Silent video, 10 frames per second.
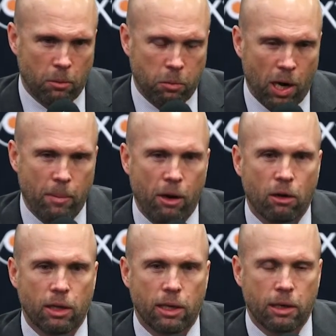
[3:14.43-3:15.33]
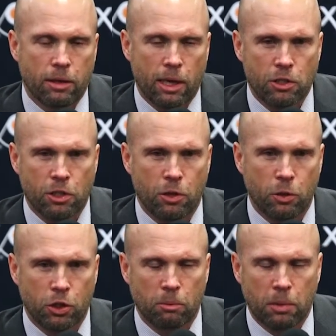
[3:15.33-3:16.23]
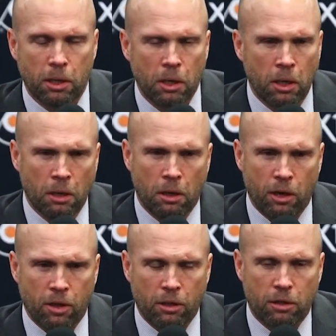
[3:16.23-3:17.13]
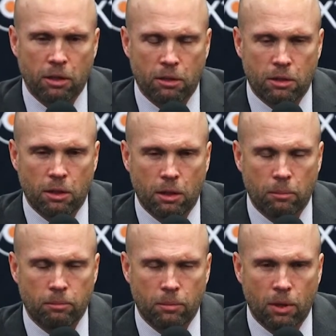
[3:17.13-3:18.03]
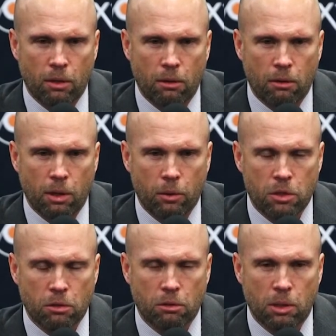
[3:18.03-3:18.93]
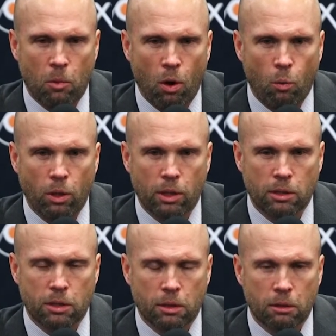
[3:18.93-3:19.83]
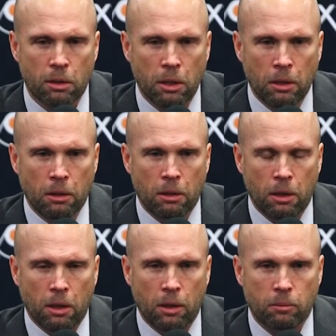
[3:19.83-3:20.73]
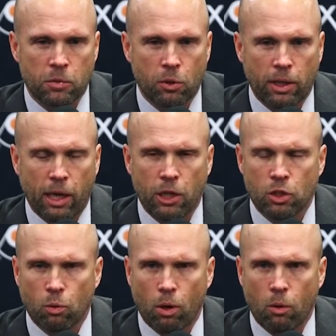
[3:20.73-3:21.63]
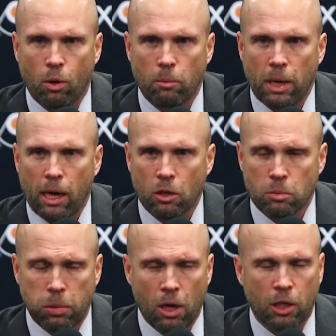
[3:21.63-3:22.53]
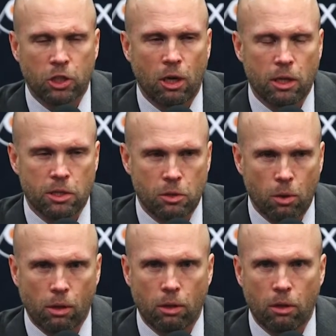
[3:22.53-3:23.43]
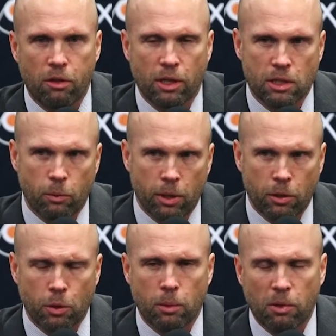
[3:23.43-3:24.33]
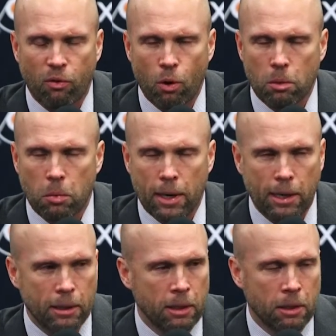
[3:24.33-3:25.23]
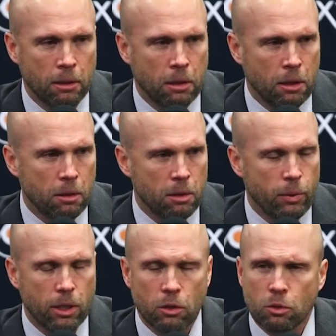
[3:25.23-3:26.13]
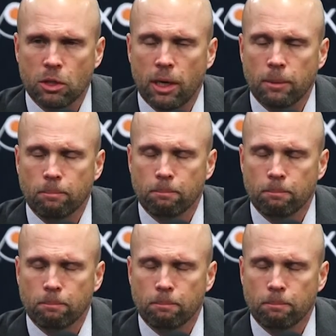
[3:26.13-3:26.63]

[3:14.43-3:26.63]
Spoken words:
primarily in the execution. But I thought that they were certainly more willing to engage in the one-on-one battles, block shots, do all the little things that we were doing before the break that we didn't do tonight.